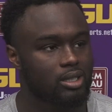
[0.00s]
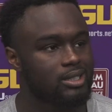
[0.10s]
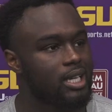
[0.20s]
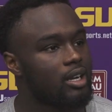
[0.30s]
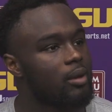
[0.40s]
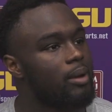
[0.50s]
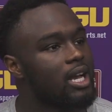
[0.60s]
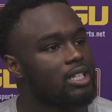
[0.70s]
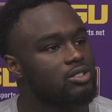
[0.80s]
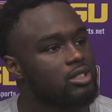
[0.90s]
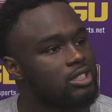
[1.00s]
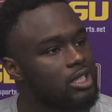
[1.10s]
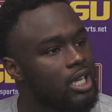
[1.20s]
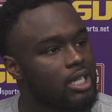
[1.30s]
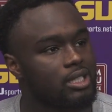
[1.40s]
stay in our pass rush
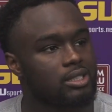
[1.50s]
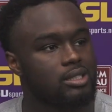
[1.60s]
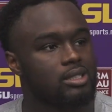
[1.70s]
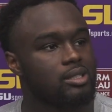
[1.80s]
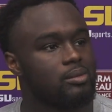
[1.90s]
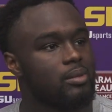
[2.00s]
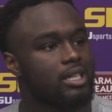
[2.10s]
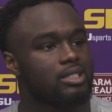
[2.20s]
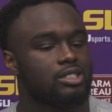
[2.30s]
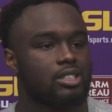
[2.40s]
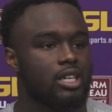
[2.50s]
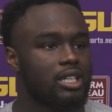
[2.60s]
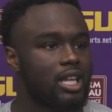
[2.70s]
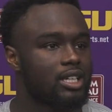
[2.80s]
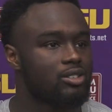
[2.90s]
lanes, making sure
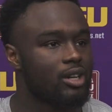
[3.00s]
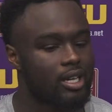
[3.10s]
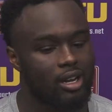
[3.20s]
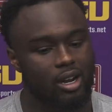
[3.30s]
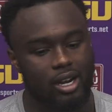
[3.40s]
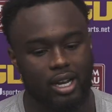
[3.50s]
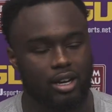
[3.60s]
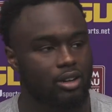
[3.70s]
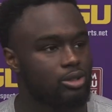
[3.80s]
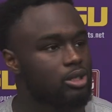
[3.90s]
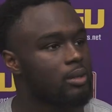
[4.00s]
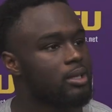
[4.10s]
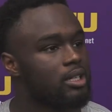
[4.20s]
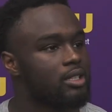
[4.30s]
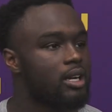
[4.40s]
that, like, okay, all right, Harold, you
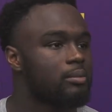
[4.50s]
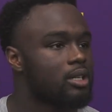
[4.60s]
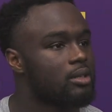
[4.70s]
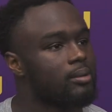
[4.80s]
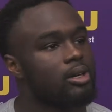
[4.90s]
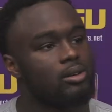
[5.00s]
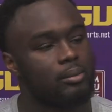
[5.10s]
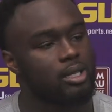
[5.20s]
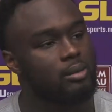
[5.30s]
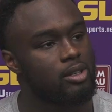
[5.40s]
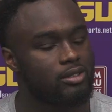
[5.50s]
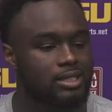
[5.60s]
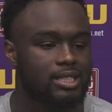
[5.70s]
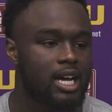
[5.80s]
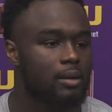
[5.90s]
coming under, I'm gonna come over
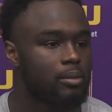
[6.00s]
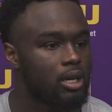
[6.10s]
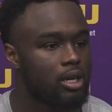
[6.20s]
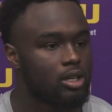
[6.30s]
the top.